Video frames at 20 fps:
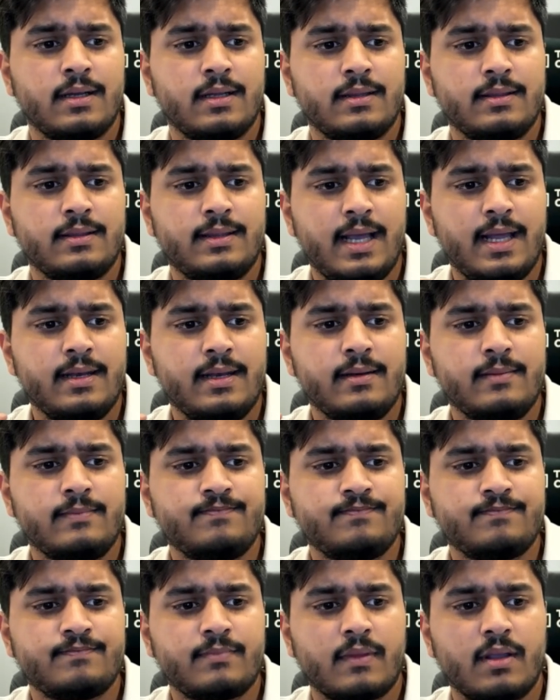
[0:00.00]
then
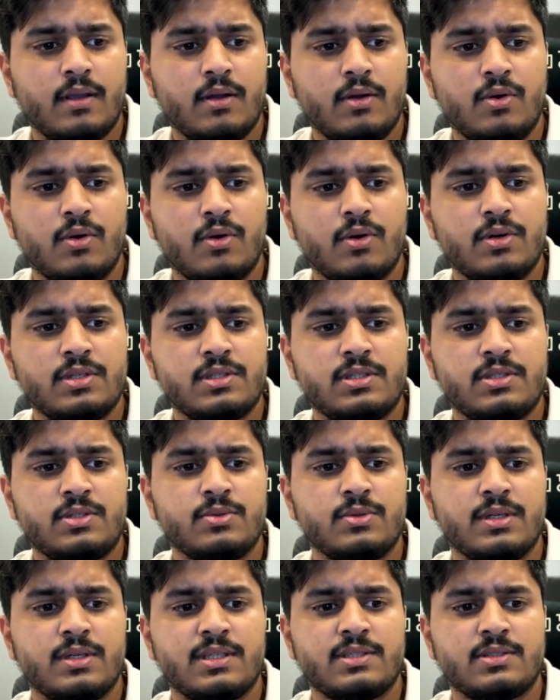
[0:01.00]
goes to
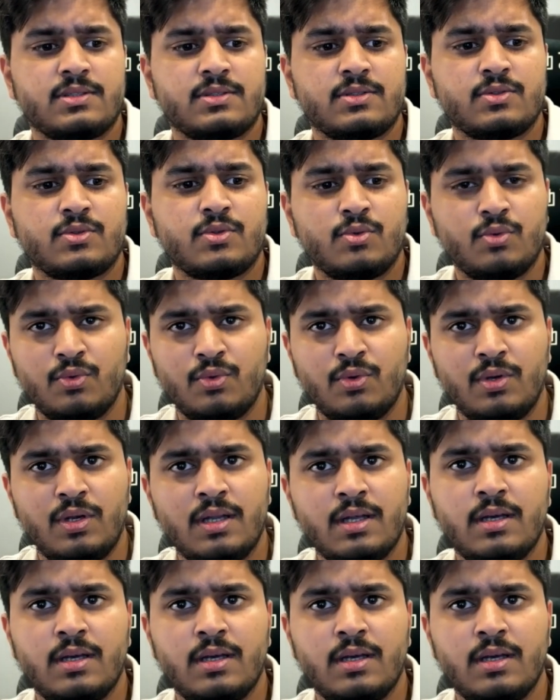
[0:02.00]
a school